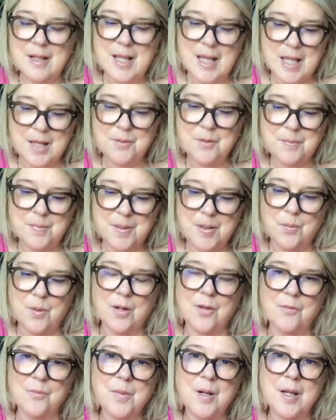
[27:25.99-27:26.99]
He would be one
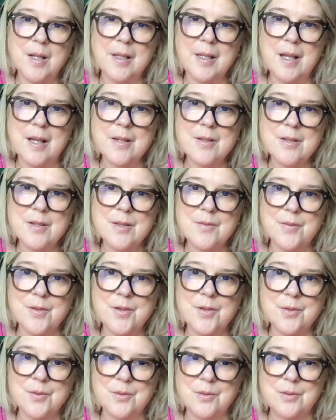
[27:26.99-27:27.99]
of my guests, for
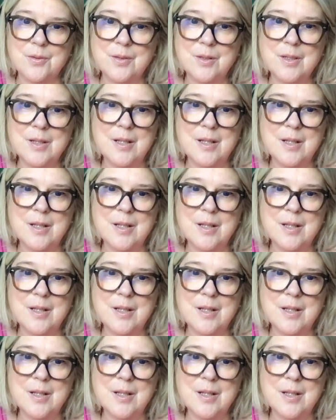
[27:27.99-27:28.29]
sure.